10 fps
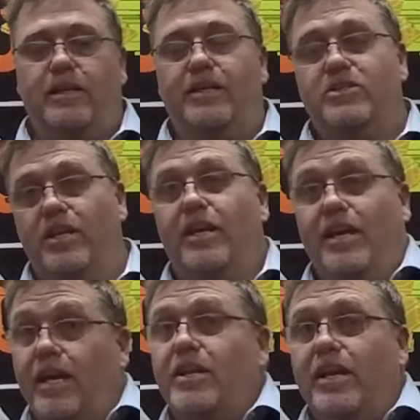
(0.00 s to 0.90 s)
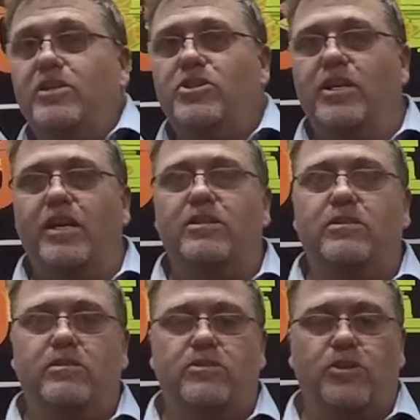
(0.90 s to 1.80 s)
It's an engineered
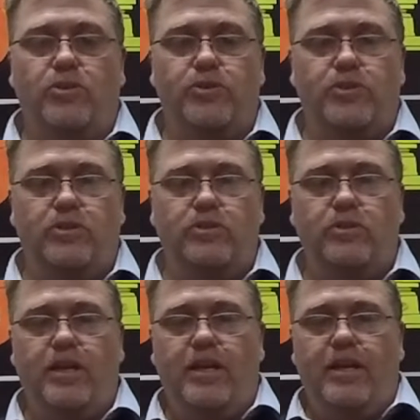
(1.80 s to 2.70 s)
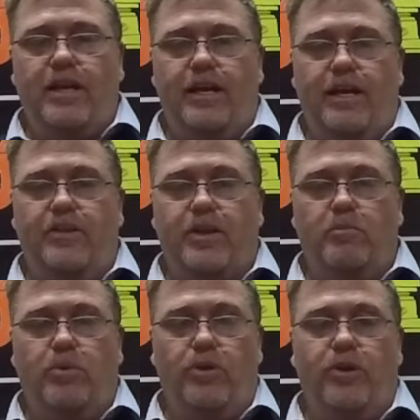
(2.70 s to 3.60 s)
solution that can
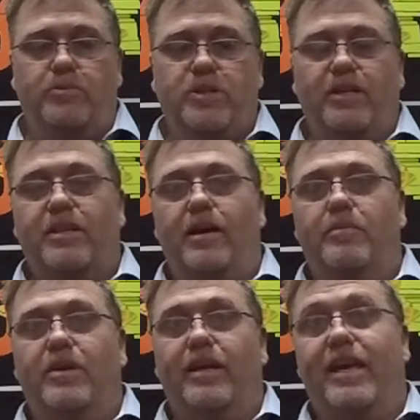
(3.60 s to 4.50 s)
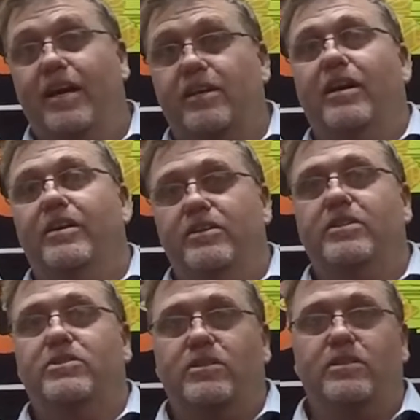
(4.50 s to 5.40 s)
pull an object up in a calculated
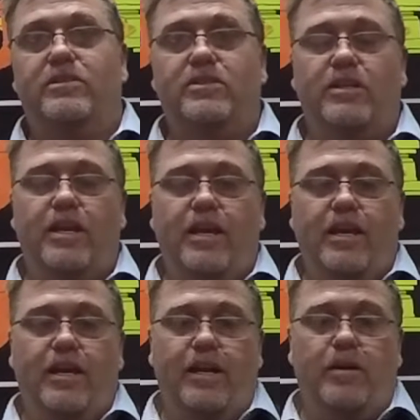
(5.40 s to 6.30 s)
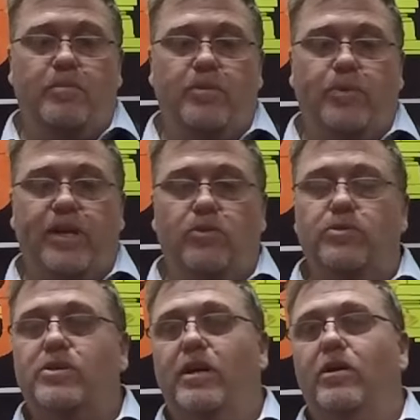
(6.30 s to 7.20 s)
distance, but we can
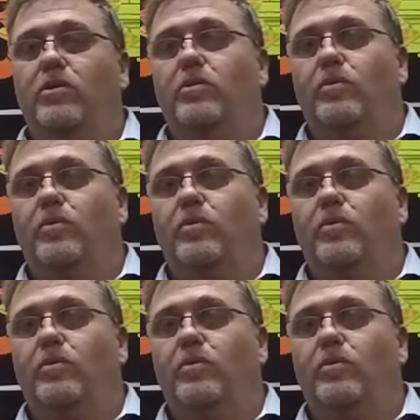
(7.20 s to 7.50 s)
also